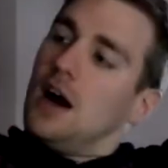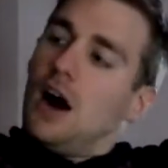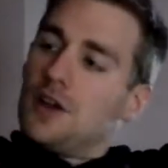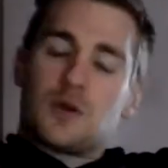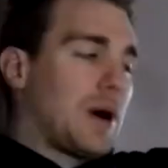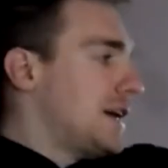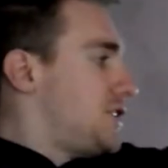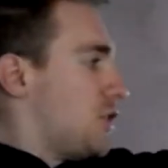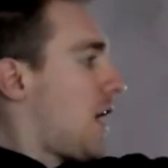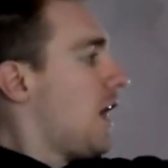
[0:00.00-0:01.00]

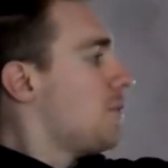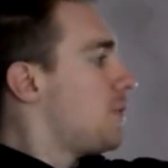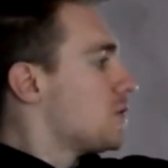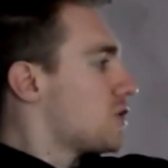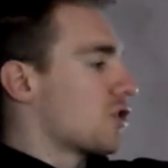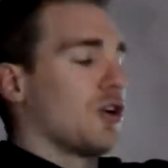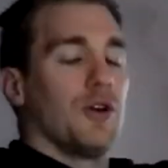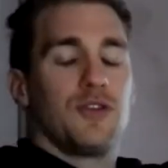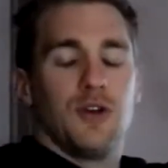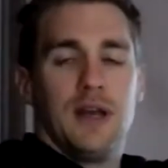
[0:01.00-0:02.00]
otherwise your elbows are
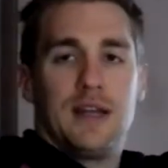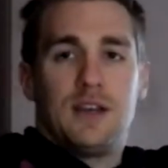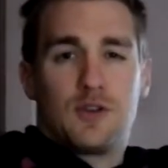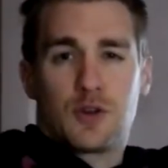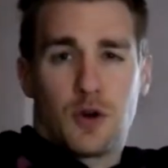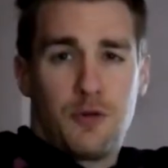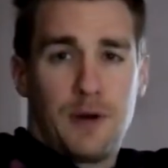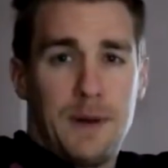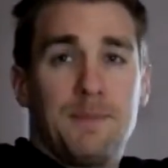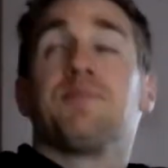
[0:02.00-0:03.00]
going to hit your door
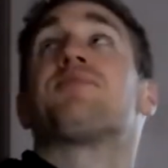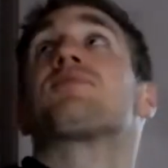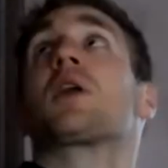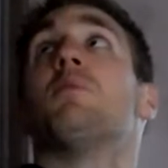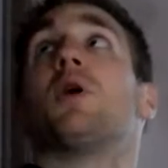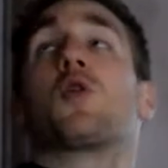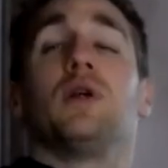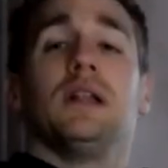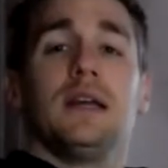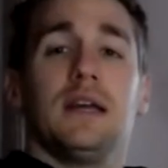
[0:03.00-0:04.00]
frame. But
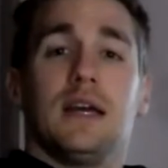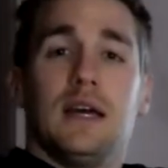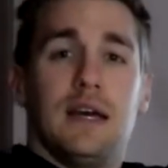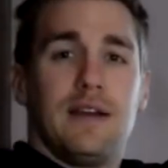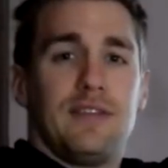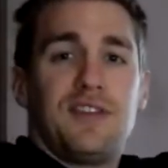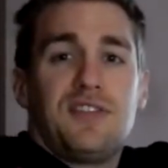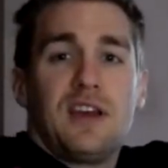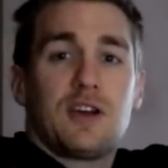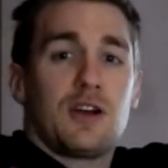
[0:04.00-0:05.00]
really, this
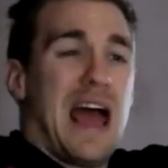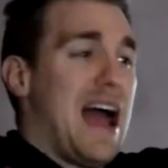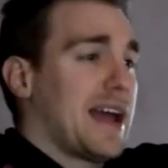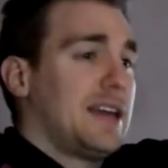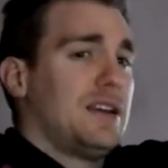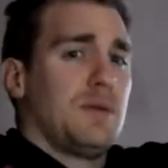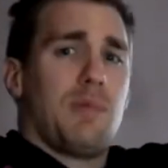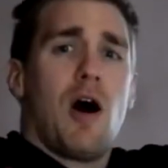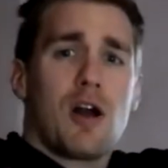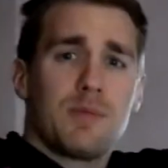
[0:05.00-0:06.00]
thing could hang in an
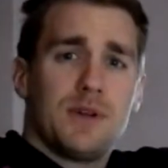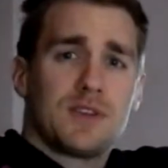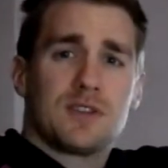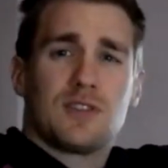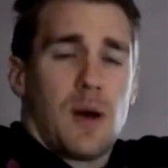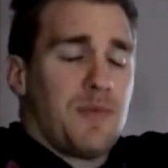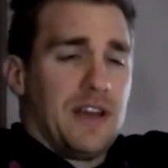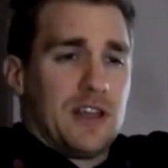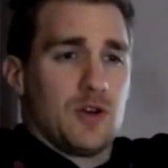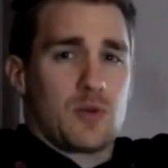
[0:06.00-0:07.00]
apartment,
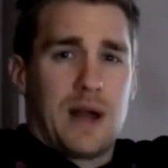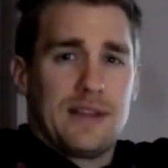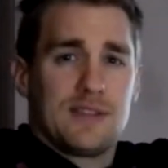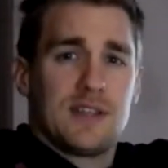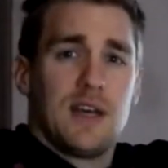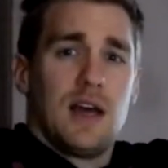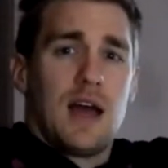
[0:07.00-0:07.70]
something you rent,